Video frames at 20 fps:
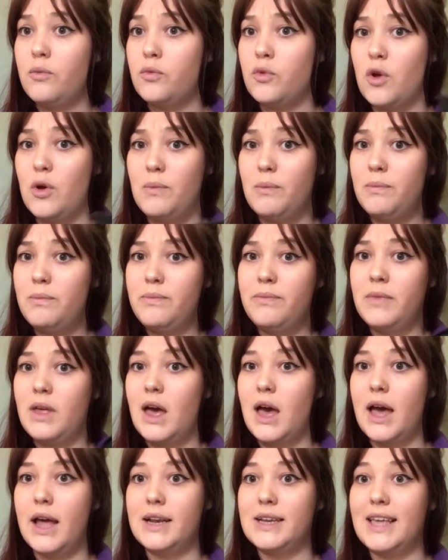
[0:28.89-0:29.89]
room
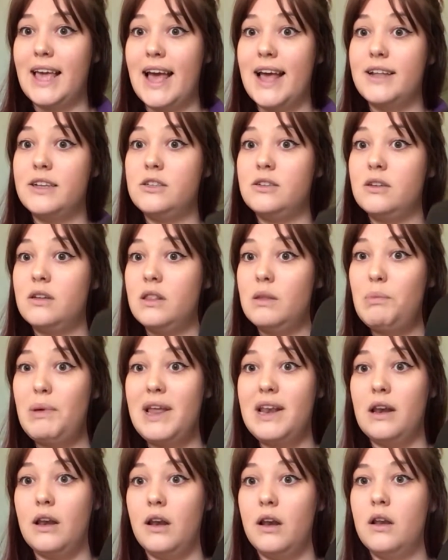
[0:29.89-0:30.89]
and get the
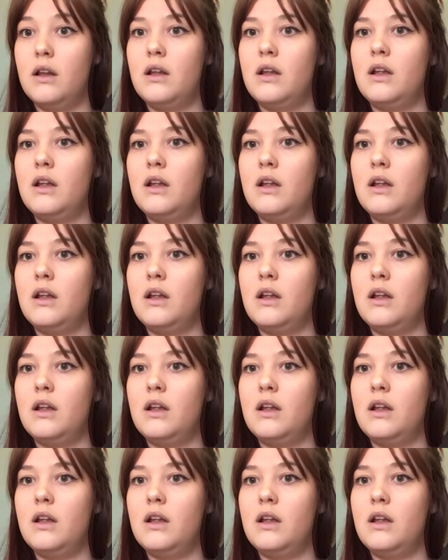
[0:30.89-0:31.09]
bin.